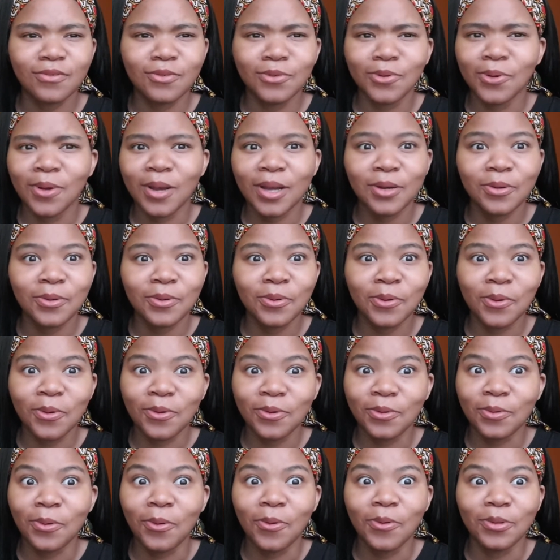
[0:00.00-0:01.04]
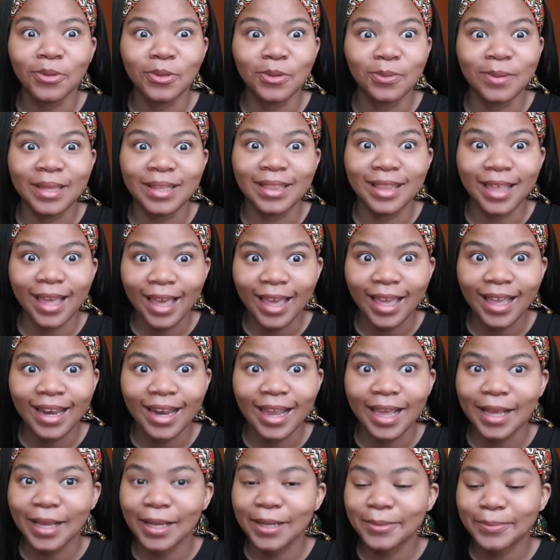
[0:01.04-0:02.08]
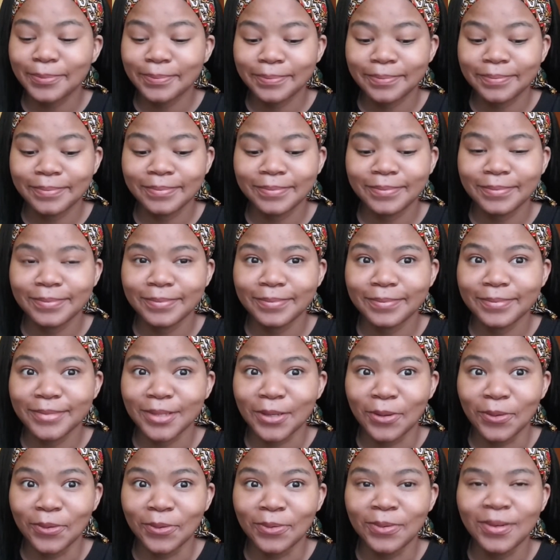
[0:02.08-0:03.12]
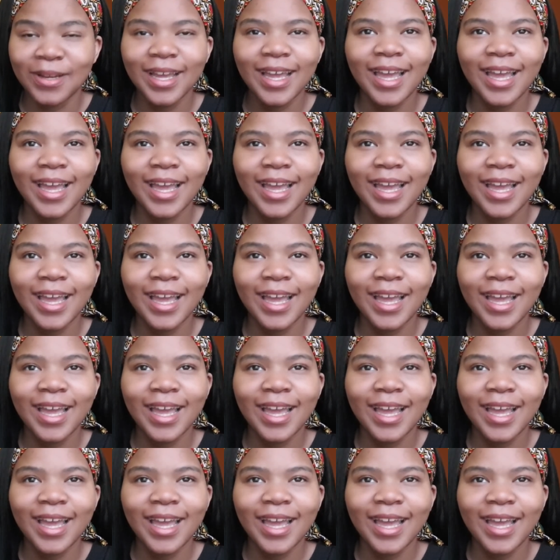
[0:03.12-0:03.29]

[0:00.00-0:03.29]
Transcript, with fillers: No, I don't go all the way there. Like, no.